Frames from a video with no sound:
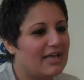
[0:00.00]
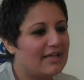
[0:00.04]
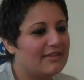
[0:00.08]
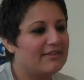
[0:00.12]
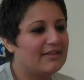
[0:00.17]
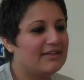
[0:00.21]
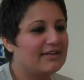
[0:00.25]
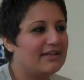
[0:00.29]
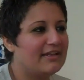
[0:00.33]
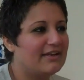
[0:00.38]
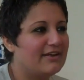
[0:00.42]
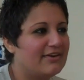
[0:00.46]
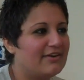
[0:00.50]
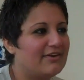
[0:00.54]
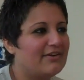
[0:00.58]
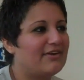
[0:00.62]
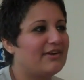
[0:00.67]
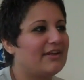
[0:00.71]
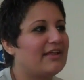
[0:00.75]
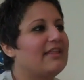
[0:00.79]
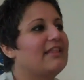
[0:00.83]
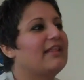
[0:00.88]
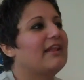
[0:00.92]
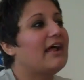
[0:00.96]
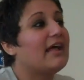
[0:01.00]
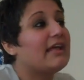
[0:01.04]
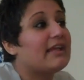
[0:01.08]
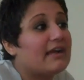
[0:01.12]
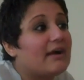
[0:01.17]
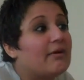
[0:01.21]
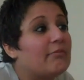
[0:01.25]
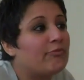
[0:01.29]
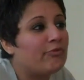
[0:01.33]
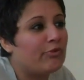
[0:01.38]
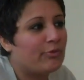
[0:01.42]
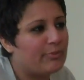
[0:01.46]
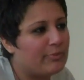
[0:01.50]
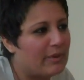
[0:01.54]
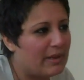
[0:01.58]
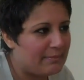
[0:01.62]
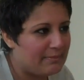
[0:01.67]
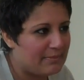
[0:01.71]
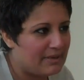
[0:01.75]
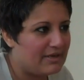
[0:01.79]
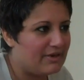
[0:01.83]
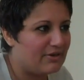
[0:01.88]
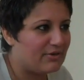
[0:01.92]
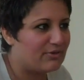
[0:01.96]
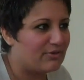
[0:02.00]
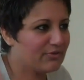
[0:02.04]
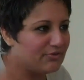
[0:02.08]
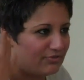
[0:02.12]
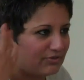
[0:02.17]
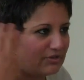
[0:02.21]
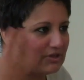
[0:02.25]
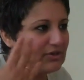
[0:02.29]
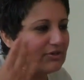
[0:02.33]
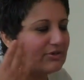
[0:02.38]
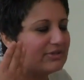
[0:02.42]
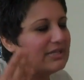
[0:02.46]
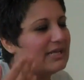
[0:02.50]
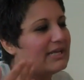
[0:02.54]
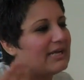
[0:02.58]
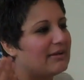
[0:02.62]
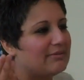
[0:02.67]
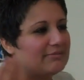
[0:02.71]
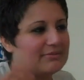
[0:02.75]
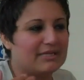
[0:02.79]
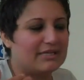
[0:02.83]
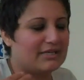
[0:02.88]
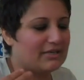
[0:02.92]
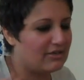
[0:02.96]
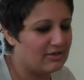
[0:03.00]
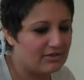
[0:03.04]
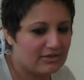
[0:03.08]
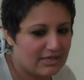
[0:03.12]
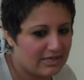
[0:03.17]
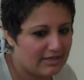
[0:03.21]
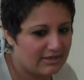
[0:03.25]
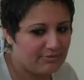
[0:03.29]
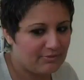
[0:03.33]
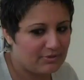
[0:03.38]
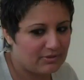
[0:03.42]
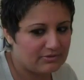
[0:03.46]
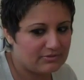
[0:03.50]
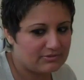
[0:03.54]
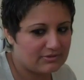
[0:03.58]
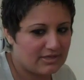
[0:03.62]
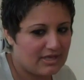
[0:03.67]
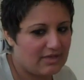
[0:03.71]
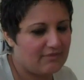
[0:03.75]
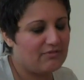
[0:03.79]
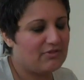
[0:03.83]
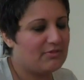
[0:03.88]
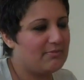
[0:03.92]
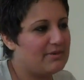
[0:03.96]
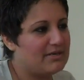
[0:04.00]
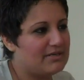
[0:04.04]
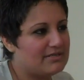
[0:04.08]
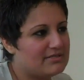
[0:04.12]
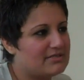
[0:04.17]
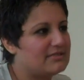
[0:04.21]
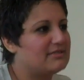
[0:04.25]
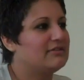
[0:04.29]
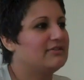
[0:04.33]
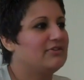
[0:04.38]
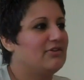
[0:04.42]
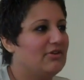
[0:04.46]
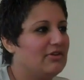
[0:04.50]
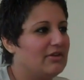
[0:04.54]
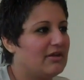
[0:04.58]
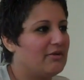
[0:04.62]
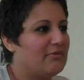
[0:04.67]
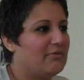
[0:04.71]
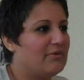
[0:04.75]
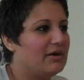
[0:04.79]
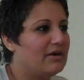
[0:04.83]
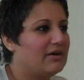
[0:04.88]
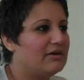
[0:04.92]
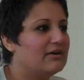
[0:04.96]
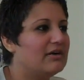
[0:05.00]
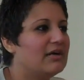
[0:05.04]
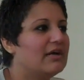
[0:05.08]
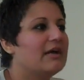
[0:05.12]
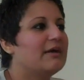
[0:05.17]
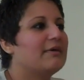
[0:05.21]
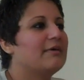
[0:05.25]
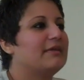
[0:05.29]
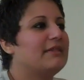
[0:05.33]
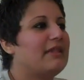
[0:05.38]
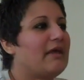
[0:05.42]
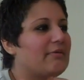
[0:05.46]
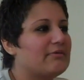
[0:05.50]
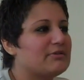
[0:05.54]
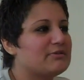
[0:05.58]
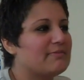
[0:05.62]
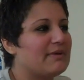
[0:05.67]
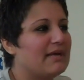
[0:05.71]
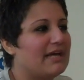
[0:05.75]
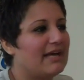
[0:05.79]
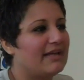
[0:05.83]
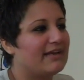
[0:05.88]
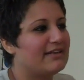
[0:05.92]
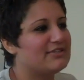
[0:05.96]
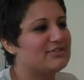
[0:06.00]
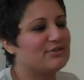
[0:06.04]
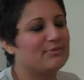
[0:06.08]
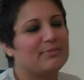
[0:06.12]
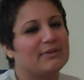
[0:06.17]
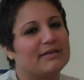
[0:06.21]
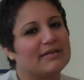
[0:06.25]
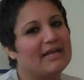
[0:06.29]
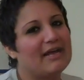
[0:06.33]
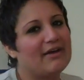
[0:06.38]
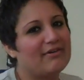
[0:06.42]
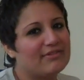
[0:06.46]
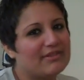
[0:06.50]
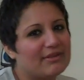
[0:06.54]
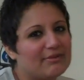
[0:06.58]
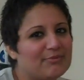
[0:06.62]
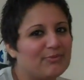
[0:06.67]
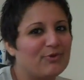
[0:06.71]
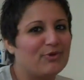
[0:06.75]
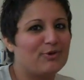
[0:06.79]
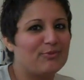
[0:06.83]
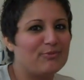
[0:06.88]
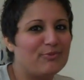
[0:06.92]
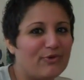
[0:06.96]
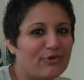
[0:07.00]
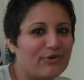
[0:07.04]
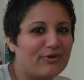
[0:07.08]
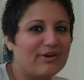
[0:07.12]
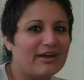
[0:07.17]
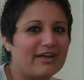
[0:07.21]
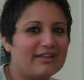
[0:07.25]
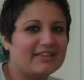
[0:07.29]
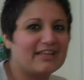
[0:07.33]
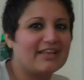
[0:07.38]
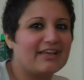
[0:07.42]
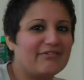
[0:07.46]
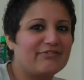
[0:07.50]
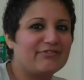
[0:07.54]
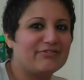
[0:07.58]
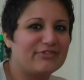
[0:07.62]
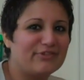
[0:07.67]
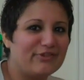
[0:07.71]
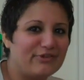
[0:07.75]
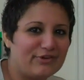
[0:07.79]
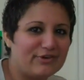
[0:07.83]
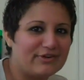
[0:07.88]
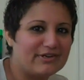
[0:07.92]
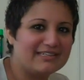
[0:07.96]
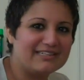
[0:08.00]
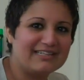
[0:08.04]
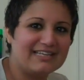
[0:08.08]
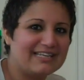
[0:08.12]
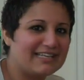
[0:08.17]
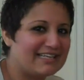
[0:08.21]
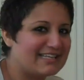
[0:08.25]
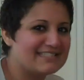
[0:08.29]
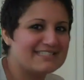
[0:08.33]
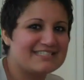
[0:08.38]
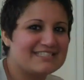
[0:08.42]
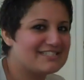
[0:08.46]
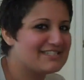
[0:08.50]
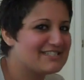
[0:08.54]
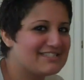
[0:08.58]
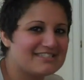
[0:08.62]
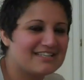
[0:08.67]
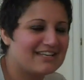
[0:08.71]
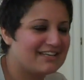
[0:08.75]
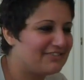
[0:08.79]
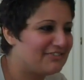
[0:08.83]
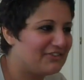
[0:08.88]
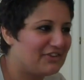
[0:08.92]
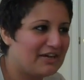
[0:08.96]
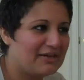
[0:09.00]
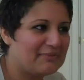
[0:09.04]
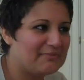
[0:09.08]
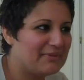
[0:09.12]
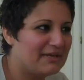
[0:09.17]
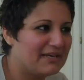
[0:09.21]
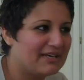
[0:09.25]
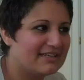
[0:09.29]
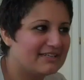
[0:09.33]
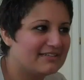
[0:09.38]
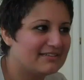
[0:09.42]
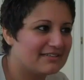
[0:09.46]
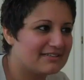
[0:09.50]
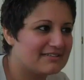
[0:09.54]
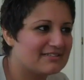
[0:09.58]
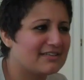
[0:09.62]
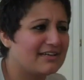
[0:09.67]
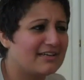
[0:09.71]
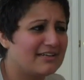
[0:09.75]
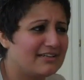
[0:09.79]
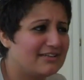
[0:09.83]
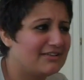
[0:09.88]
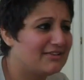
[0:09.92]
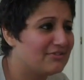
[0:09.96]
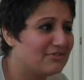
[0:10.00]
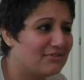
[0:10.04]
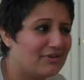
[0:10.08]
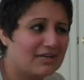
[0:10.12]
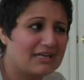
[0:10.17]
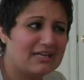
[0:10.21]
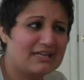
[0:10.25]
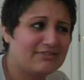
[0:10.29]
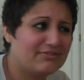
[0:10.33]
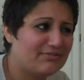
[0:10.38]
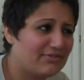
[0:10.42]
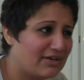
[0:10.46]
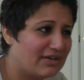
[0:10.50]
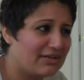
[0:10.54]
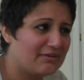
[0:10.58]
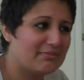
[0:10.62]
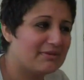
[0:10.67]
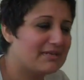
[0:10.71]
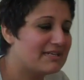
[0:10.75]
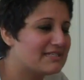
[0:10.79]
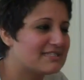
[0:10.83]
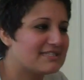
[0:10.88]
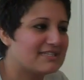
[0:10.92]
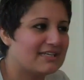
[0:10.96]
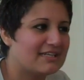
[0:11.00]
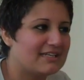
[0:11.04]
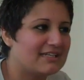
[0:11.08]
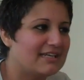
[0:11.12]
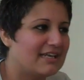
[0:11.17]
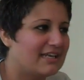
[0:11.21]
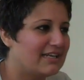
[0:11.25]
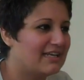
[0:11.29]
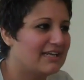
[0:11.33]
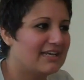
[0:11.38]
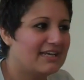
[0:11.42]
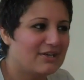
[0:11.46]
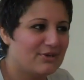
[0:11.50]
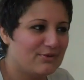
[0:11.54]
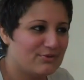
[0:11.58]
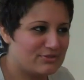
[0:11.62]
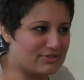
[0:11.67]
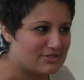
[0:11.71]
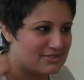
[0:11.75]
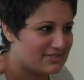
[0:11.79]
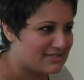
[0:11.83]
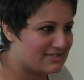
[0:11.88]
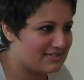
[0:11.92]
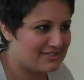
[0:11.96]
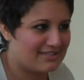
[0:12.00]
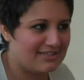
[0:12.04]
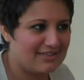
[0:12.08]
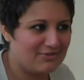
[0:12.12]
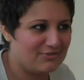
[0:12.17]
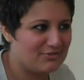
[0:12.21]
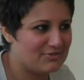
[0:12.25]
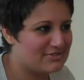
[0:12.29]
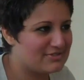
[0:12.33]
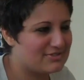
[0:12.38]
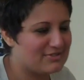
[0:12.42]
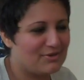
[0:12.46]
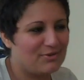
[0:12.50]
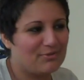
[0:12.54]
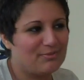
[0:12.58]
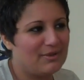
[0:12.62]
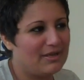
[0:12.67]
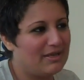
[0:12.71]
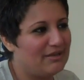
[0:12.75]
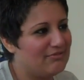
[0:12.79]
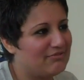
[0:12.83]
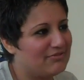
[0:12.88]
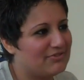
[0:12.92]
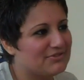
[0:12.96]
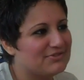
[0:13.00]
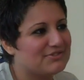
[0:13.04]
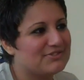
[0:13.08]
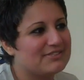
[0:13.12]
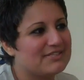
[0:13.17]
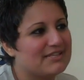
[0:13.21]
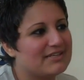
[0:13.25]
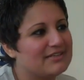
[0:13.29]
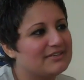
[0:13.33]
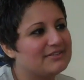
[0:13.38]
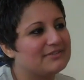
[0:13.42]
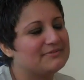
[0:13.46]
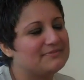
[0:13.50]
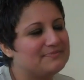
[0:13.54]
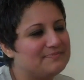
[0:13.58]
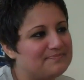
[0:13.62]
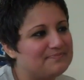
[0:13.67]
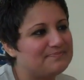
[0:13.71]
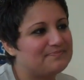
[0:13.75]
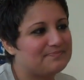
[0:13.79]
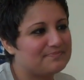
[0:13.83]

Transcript: And then here, and then I come from my medical field, like I'm like, okay, well, give you the medicine and you'll get well. But that was my attitude. But now I think more and more, I think I've learned, like, it's just not that, man. Because I knew I had fucking medicine and it was so painful still.